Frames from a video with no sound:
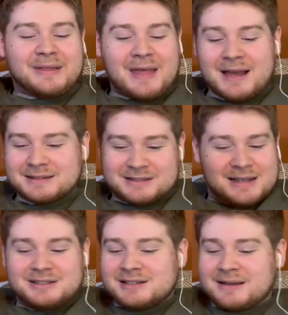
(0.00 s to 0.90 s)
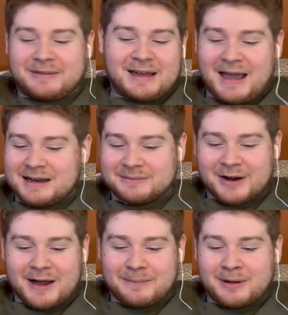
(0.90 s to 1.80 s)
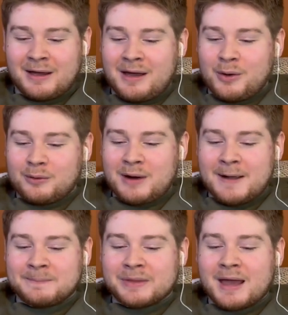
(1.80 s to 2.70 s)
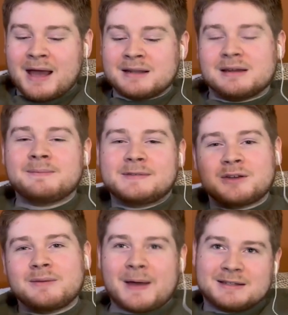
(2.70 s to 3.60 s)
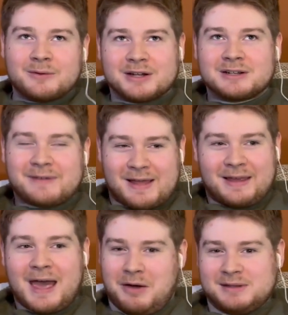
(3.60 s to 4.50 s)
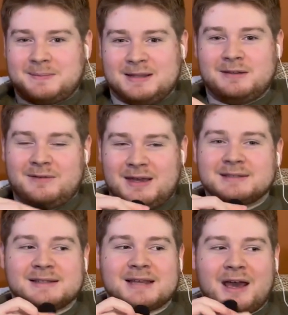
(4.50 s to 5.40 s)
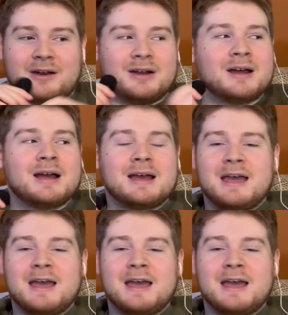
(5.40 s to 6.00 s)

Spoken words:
It's just something I had to bring up, right? And so it begs the question of like how expensive is a scanner?